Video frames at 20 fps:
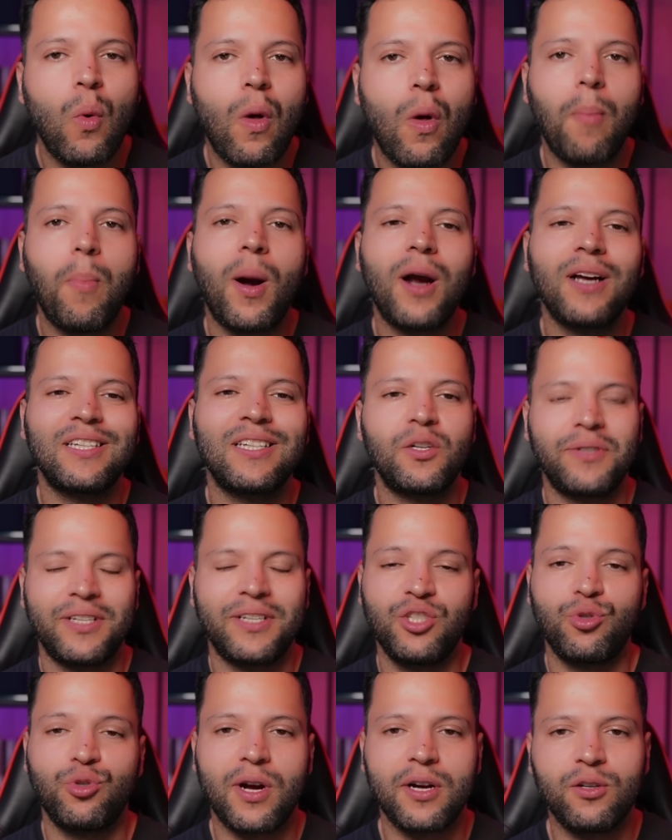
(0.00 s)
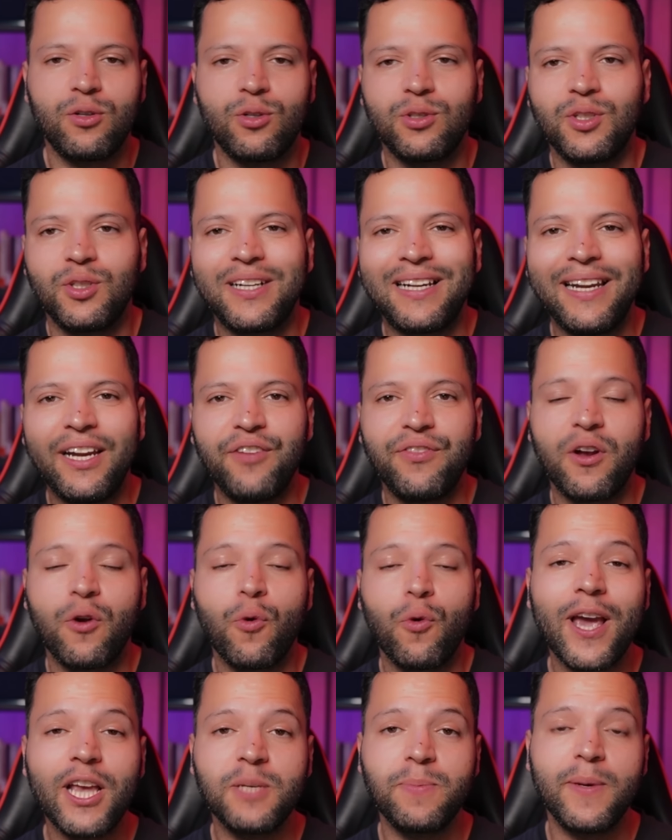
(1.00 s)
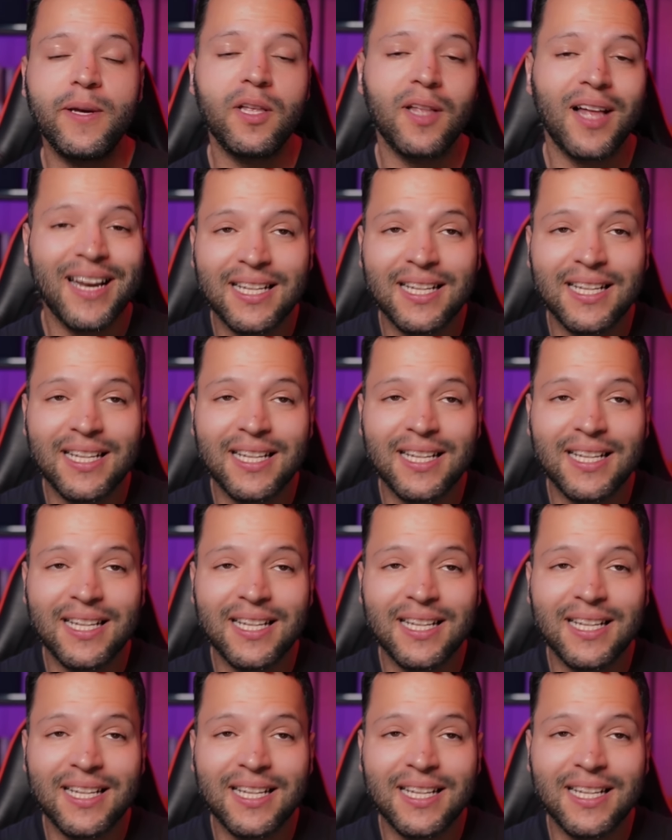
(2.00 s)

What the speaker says: while Barcelona struggle to clear their wage bill,